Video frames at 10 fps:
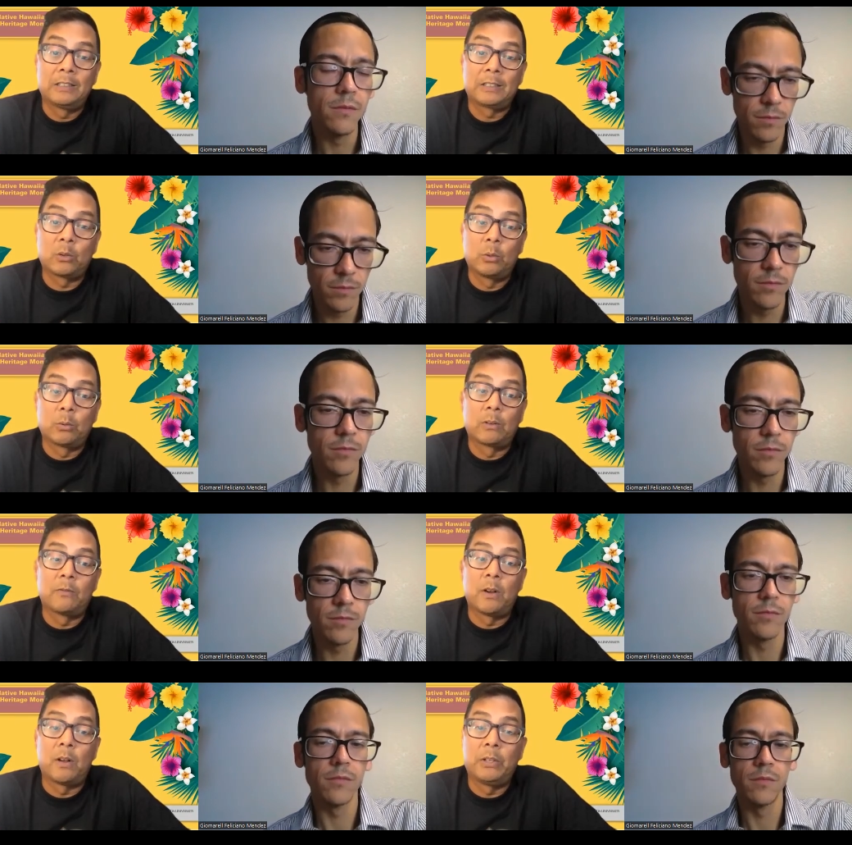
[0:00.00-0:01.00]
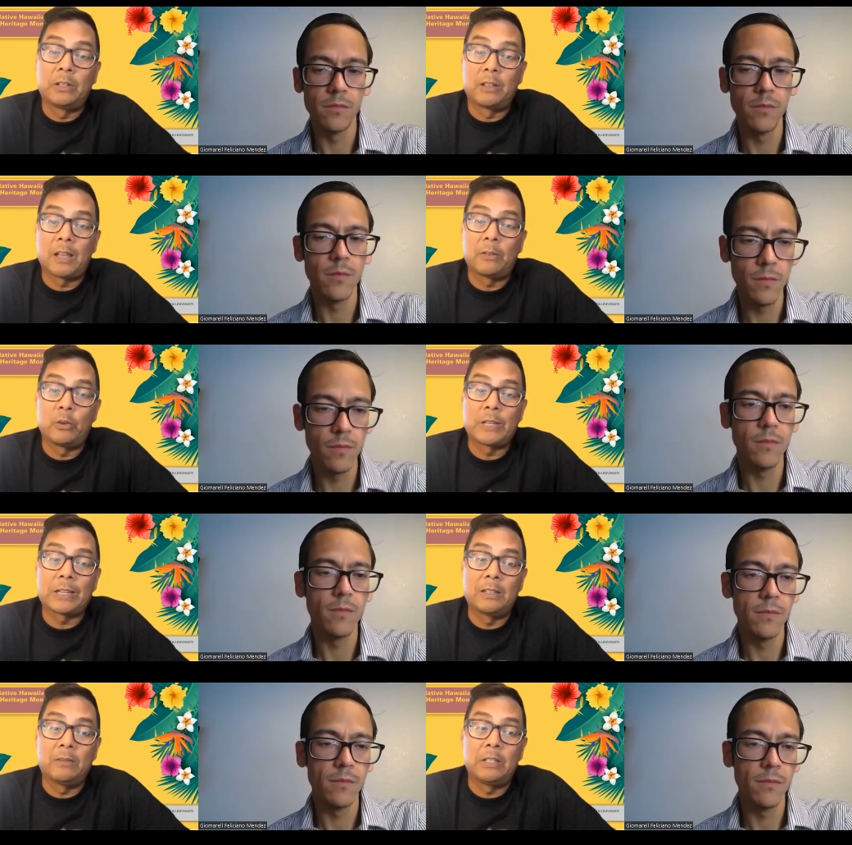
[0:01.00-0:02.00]
Speaker 1: So we were involved in a lot of those
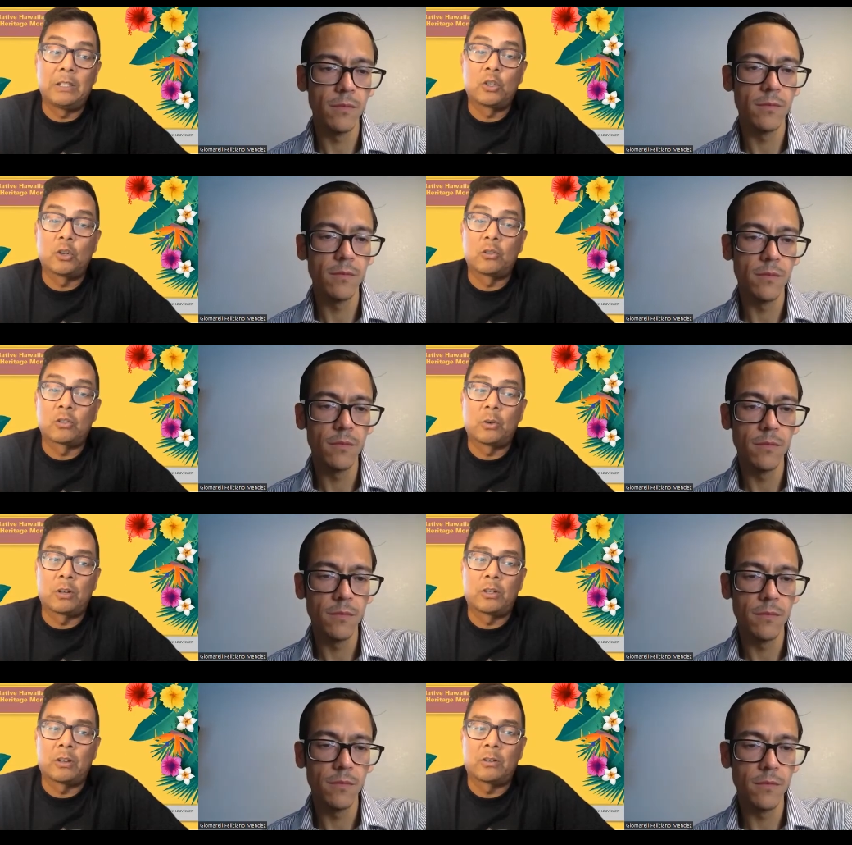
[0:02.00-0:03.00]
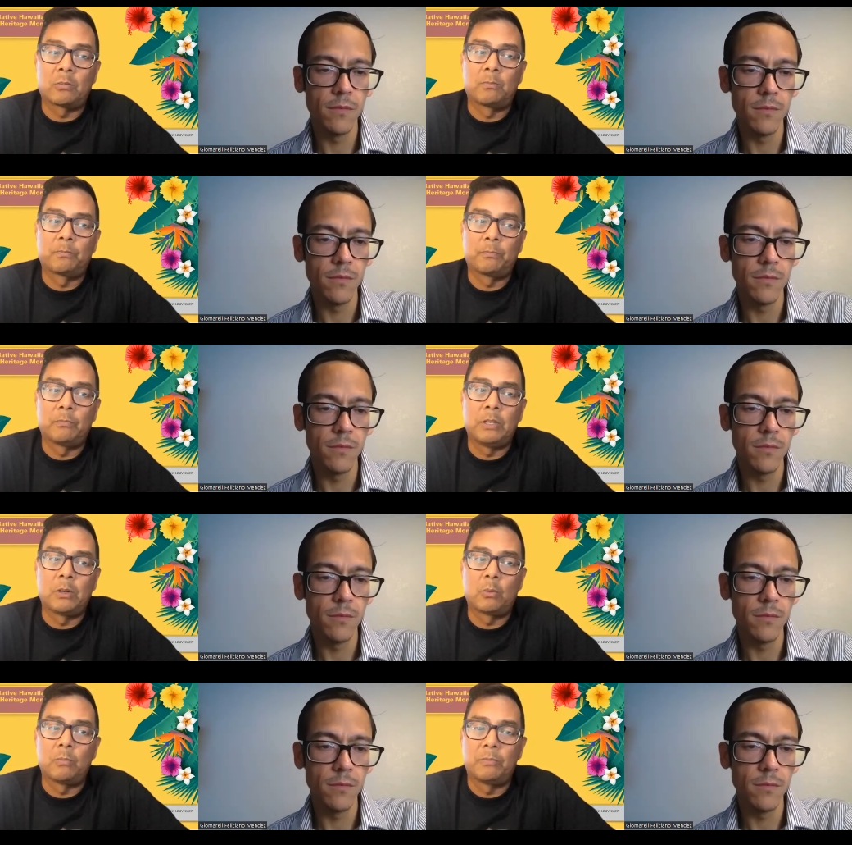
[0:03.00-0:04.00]
activities in church. So our daughter, you
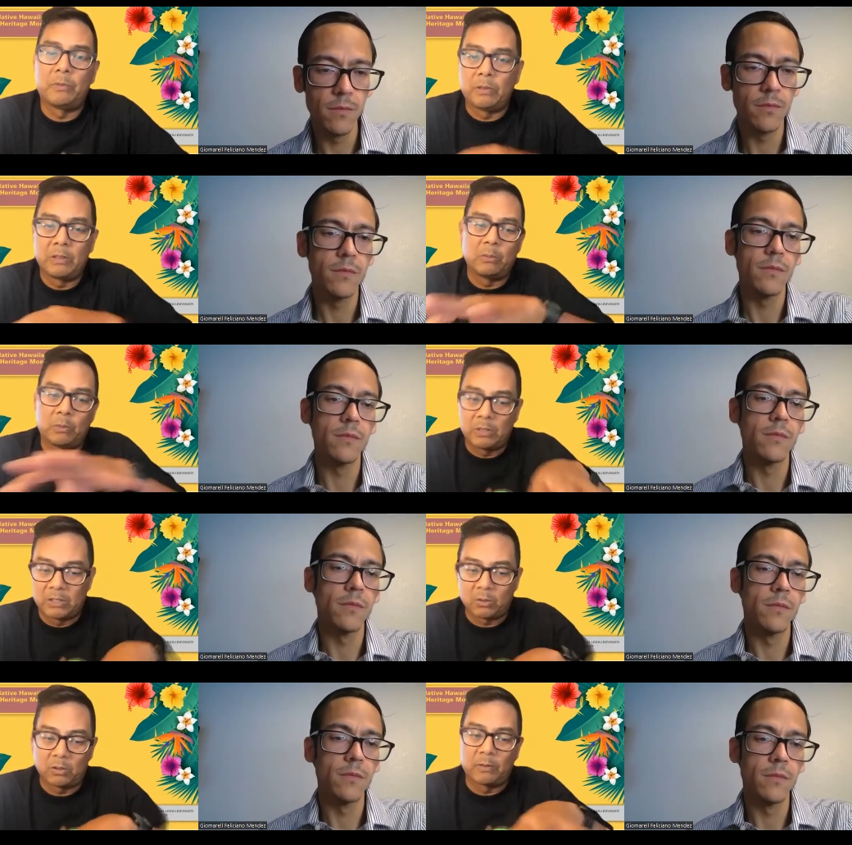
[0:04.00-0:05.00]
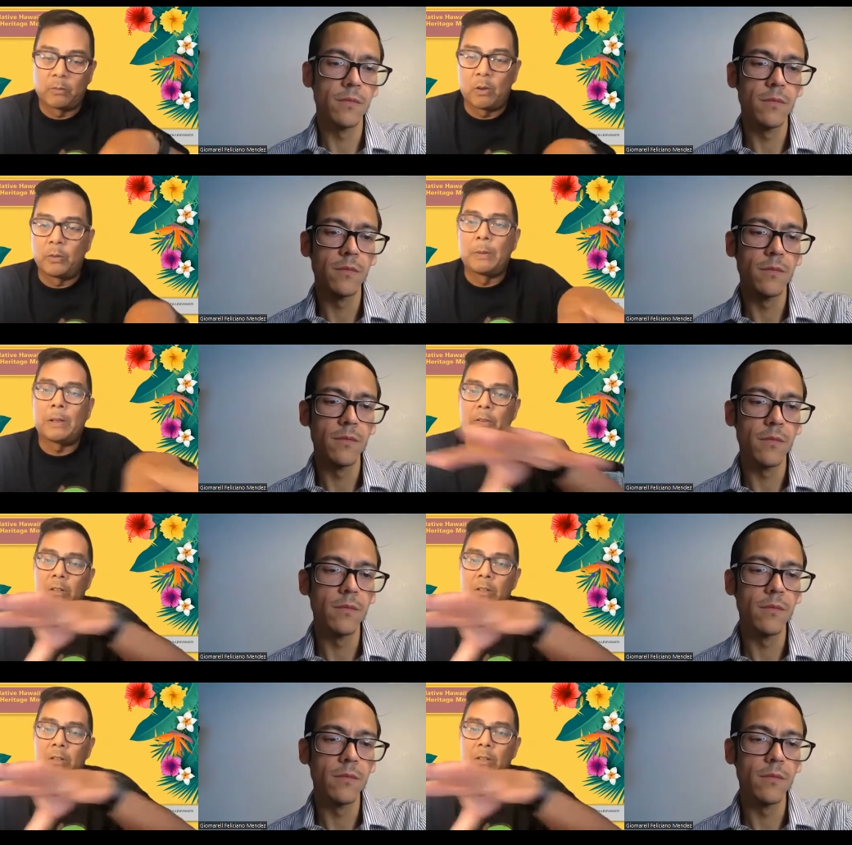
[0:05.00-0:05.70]
know, it, it sort of evolved about